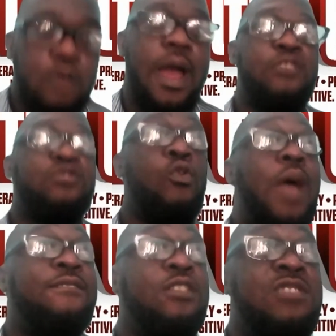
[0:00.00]
Right? So
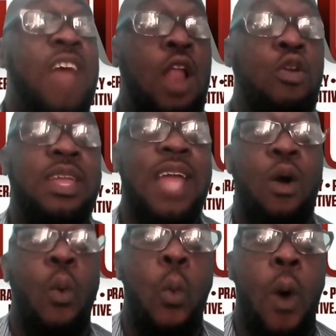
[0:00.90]
we have to start looking
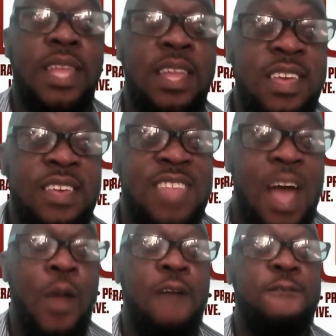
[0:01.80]
at what it is
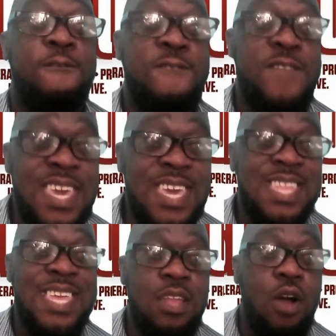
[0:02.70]
that we are
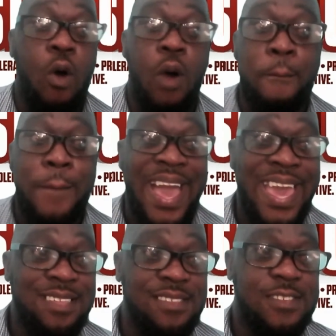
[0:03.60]
feeding our
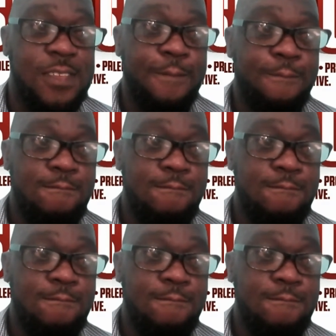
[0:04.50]
minds.